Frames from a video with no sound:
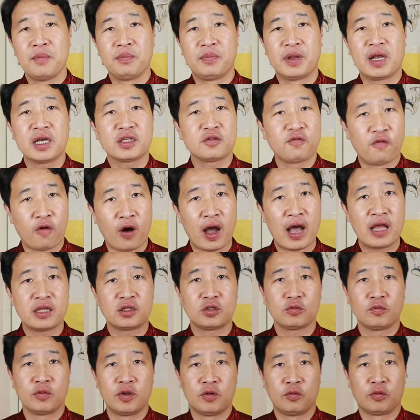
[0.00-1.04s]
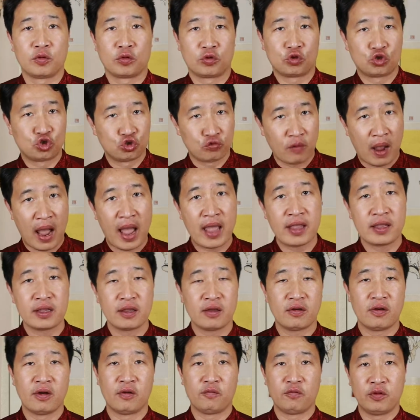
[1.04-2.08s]
Because for us, we will
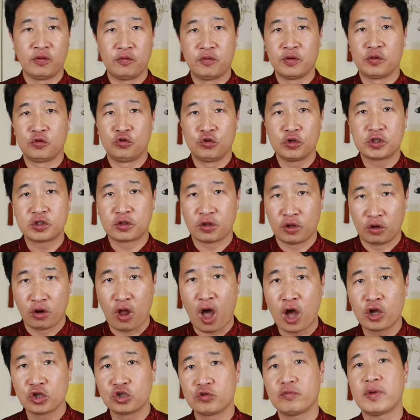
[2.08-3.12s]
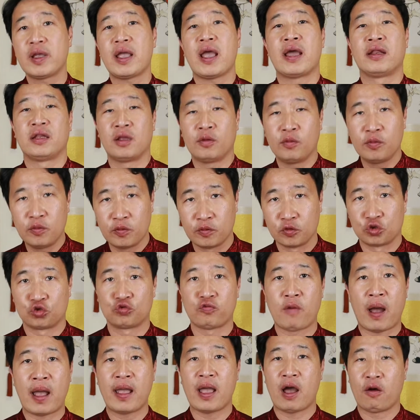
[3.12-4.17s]
use the laundry, and then we will
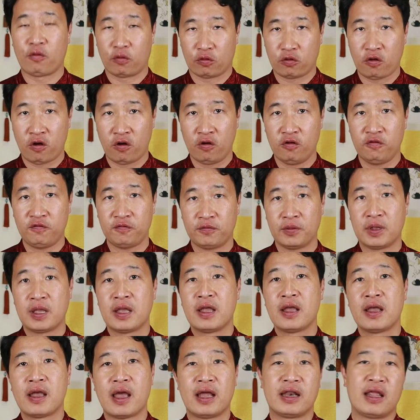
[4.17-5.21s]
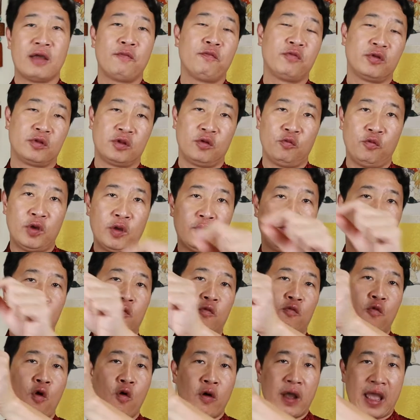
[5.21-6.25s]
dry our clothes, and then we
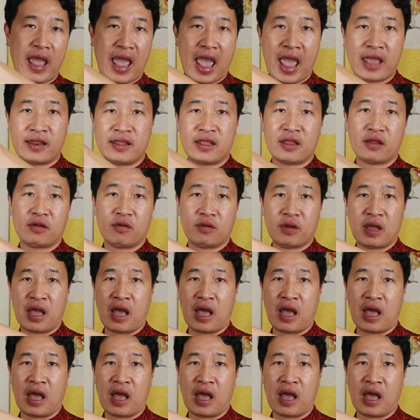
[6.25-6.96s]
won't hang it